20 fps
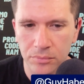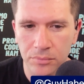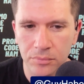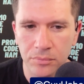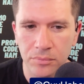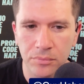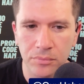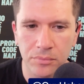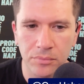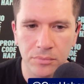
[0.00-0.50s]

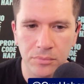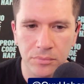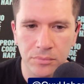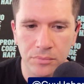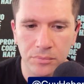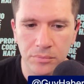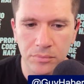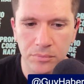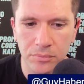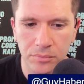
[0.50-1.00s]

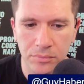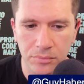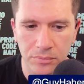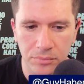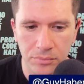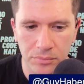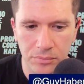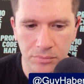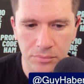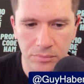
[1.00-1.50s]

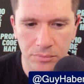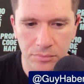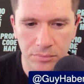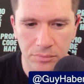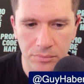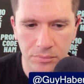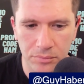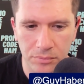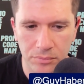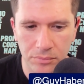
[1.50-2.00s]

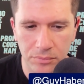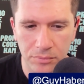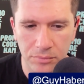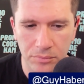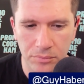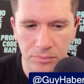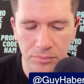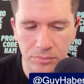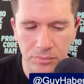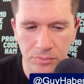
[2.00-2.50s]

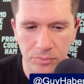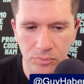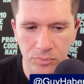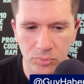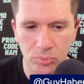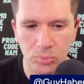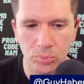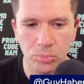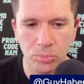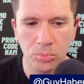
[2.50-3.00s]

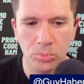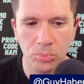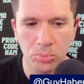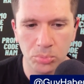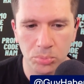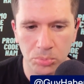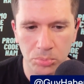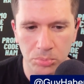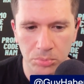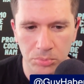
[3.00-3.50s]

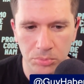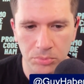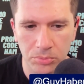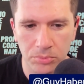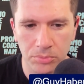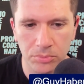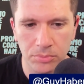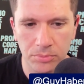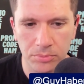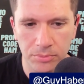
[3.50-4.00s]

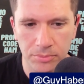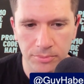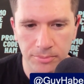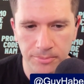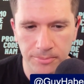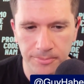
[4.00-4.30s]
[no speech]